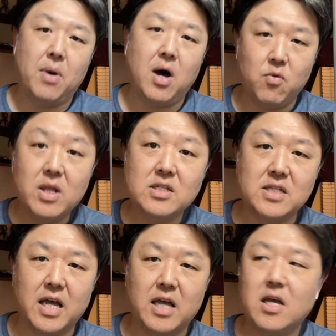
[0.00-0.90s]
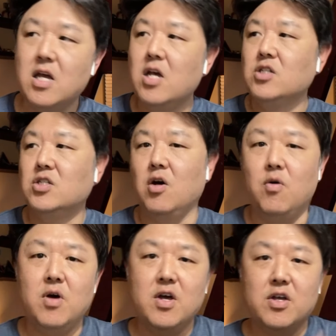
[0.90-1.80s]
real estate.
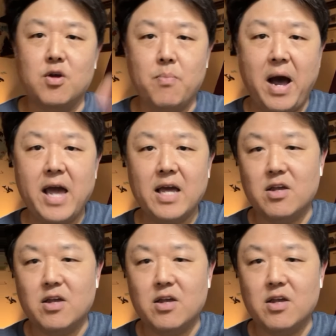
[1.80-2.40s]
So you're buying,